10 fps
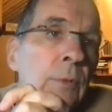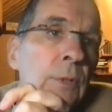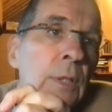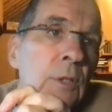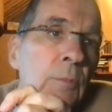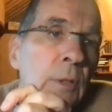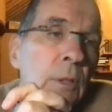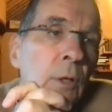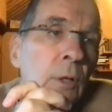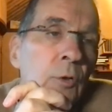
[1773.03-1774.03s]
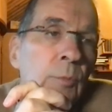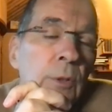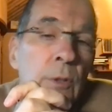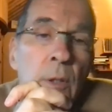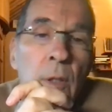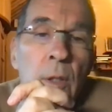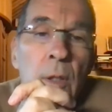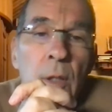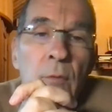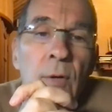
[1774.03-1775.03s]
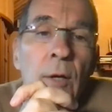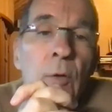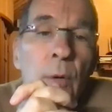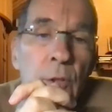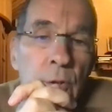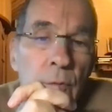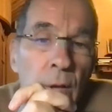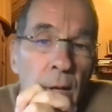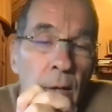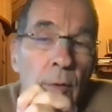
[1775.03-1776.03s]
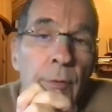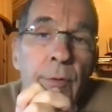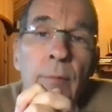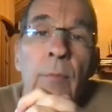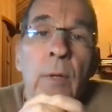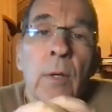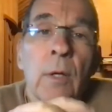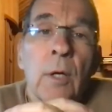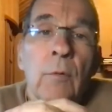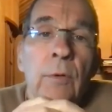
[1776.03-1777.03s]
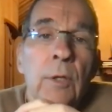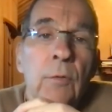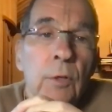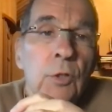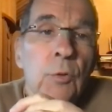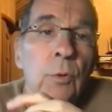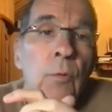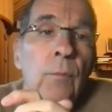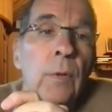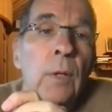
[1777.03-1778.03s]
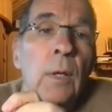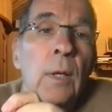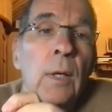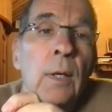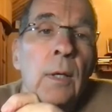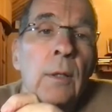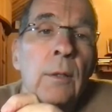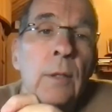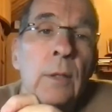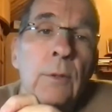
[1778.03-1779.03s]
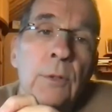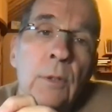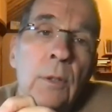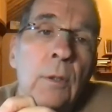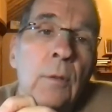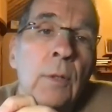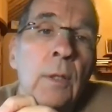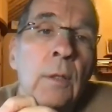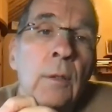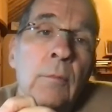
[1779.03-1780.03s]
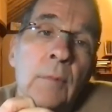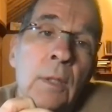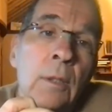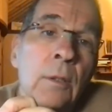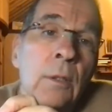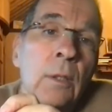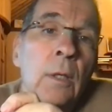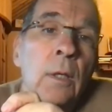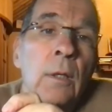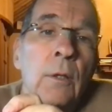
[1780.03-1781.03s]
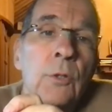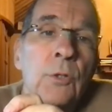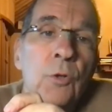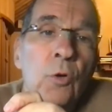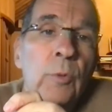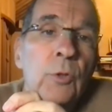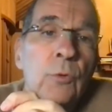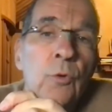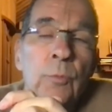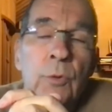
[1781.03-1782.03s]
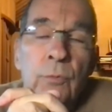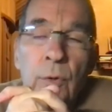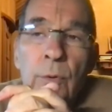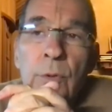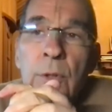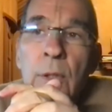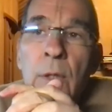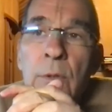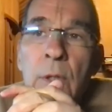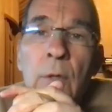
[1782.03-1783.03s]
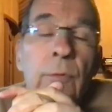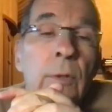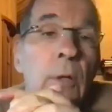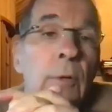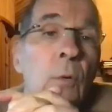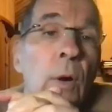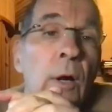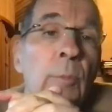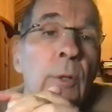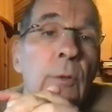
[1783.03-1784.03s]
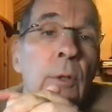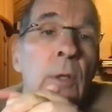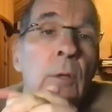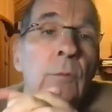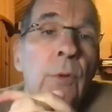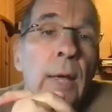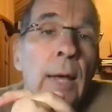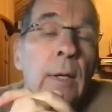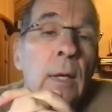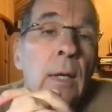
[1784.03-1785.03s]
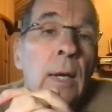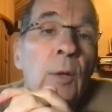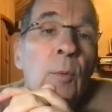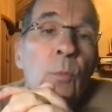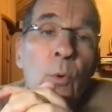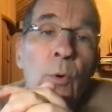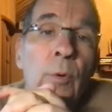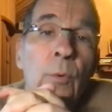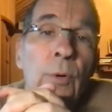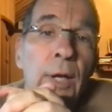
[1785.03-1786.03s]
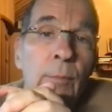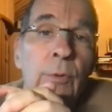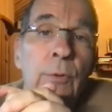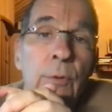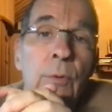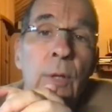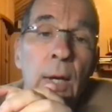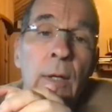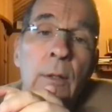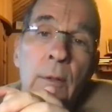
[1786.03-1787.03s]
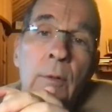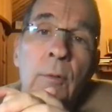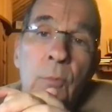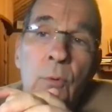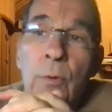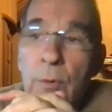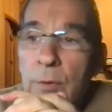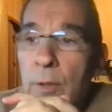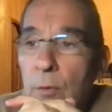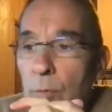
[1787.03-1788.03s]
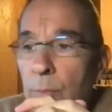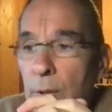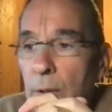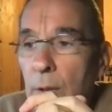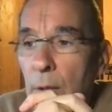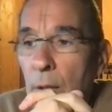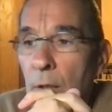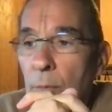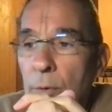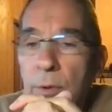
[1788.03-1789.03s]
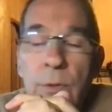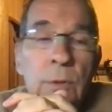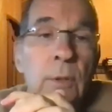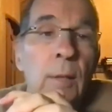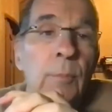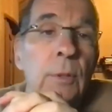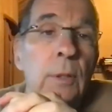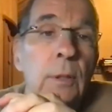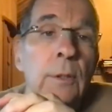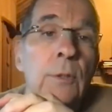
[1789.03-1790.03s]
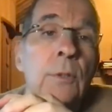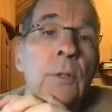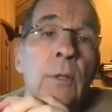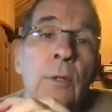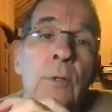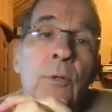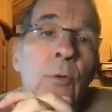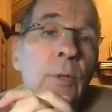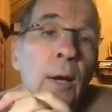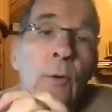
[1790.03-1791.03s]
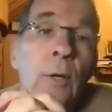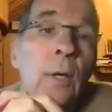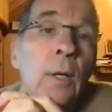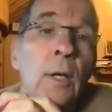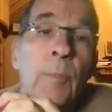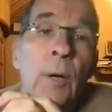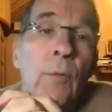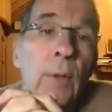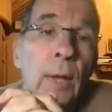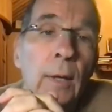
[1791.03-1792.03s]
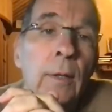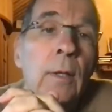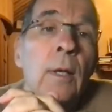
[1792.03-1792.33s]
This has to be the ultimate evaluation of the health of the individual and the sangha. And there's so much room to focus on ourselves and our requirement for that. And the more that we're able to do that, the more that there will be harmonious and happy dealings. There's no doubt about that.